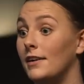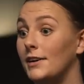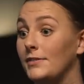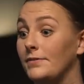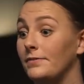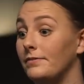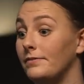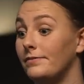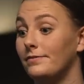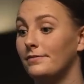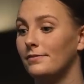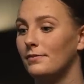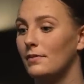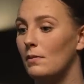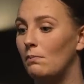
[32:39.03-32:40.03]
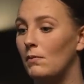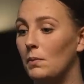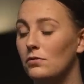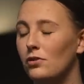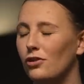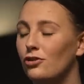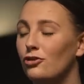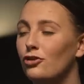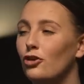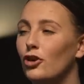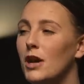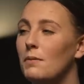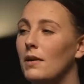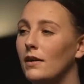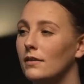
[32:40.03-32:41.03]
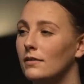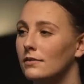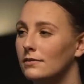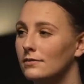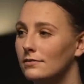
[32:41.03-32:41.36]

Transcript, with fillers: um, Mom starts screaming.